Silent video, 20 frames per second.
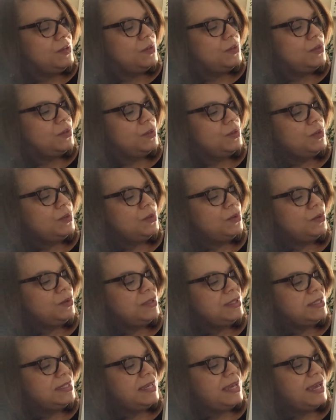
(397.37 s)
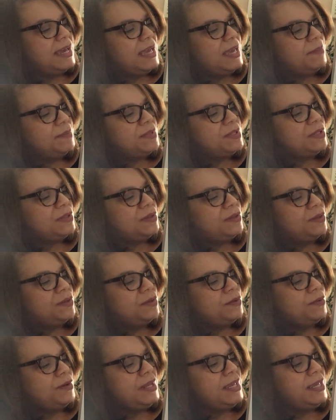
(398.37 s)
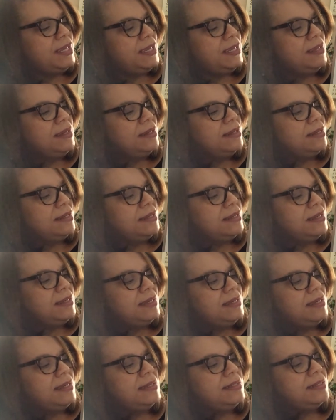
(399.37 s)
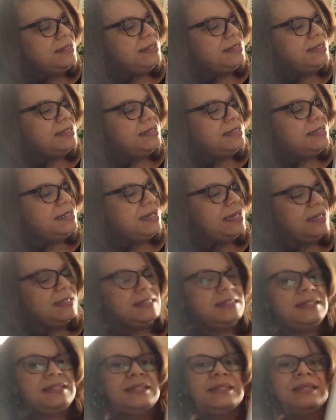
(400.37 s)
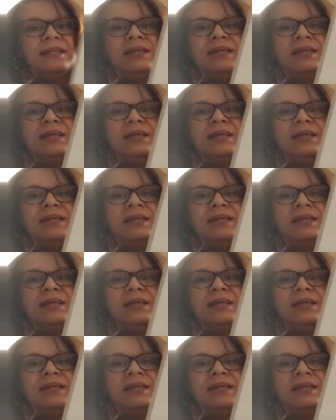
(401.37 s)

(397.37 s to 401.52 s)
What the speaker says: 2 times 3 is 6